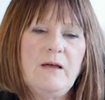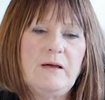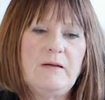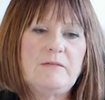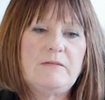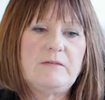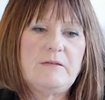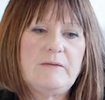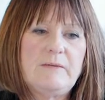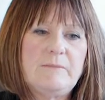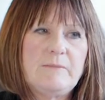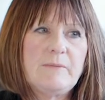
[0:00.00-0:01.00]

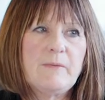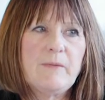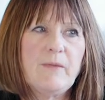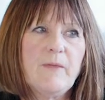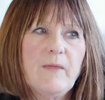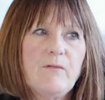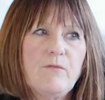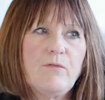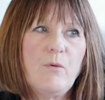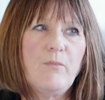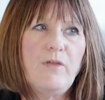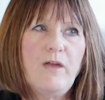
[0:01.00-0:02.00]
And
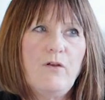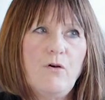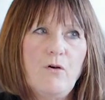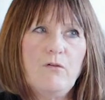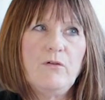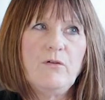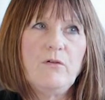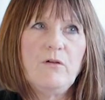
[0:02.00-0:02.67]
from then on,